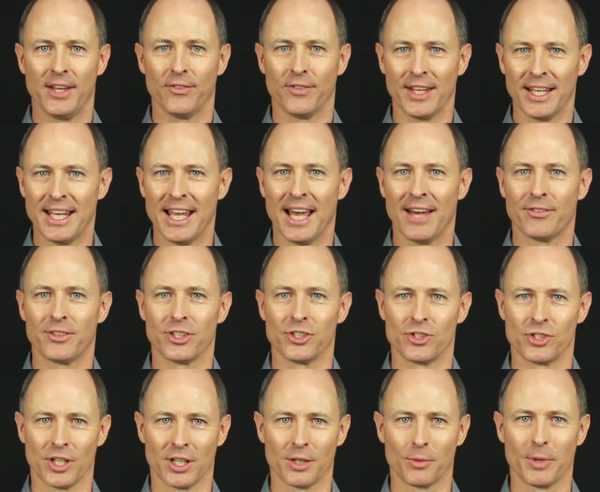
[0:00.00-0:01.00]
They have to
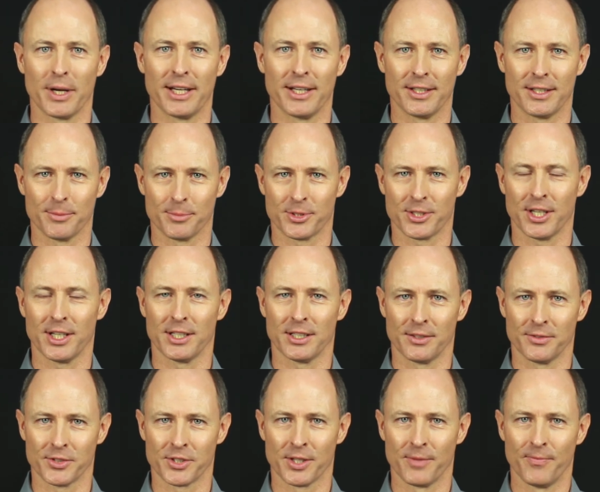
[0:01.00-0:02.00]
generate it
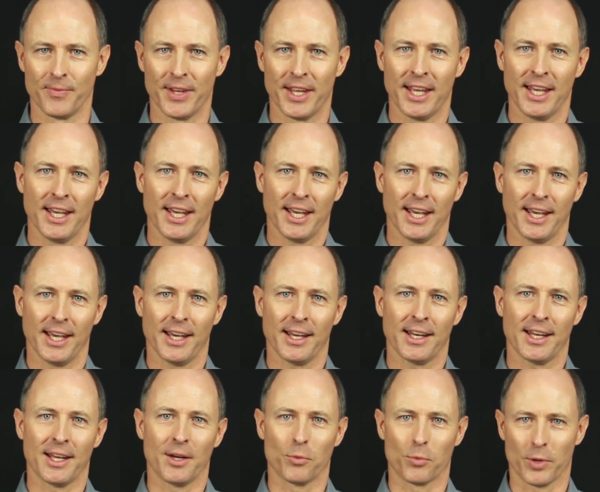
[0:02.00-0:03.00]
themselves.
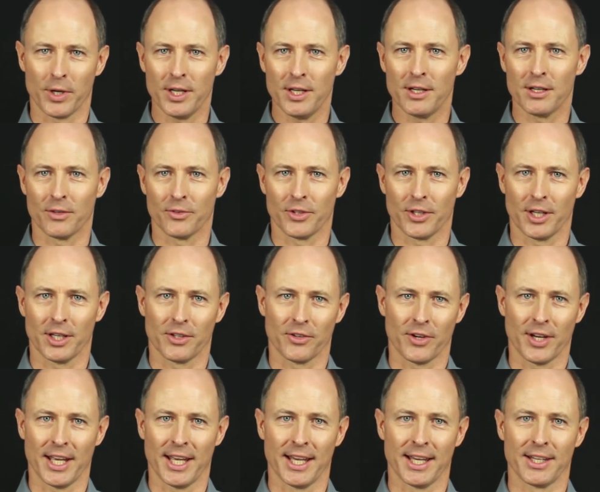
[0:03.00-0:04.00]
L.A. Reid, on the other
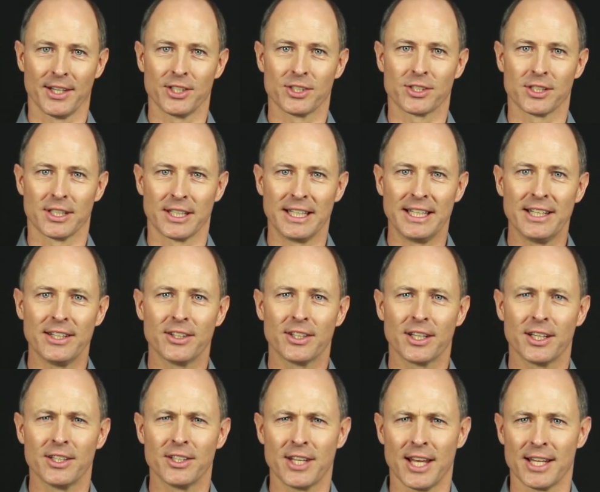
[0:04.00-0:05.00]
hand, is leading the
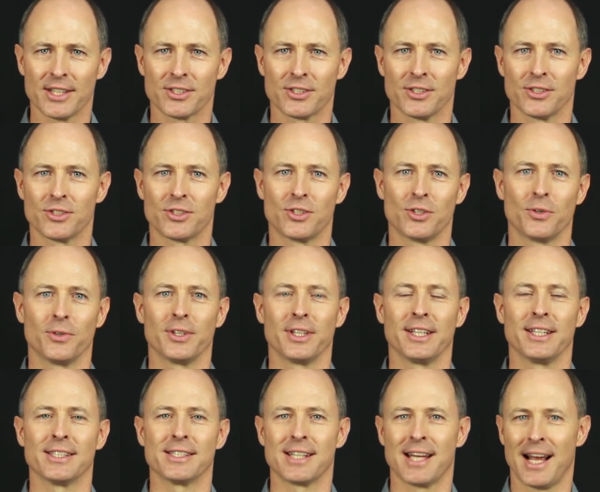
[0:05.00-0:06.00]
contestants during
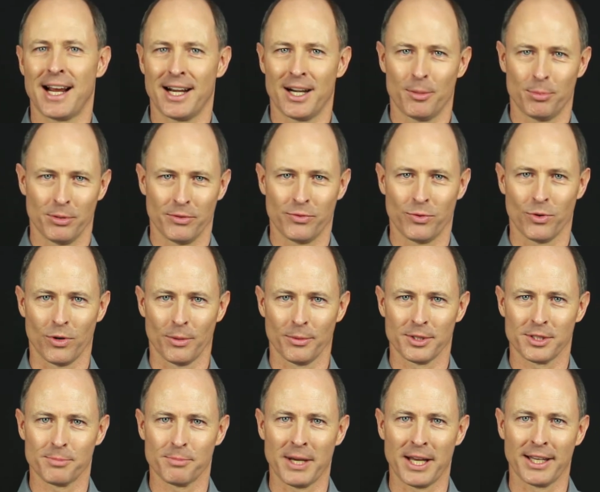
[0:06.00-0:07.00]
the entire
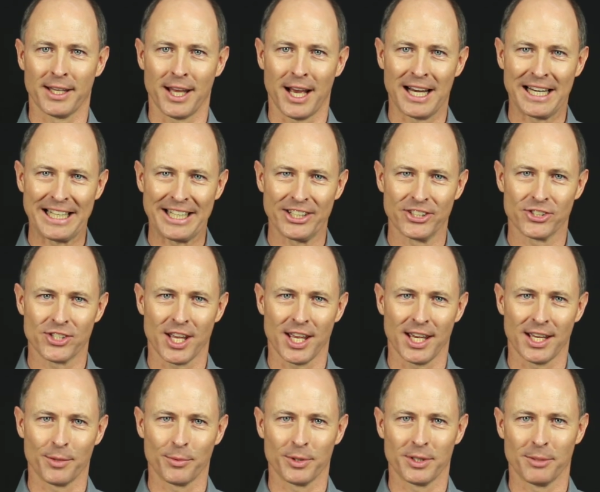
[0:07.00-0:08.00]
performance by nodding his
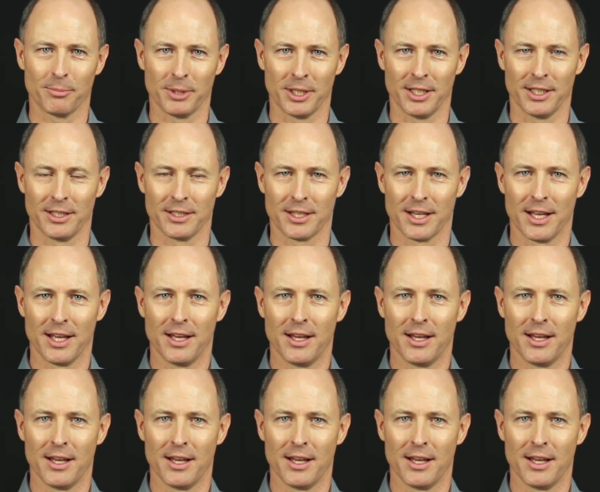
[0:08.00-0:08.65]
head with the beat.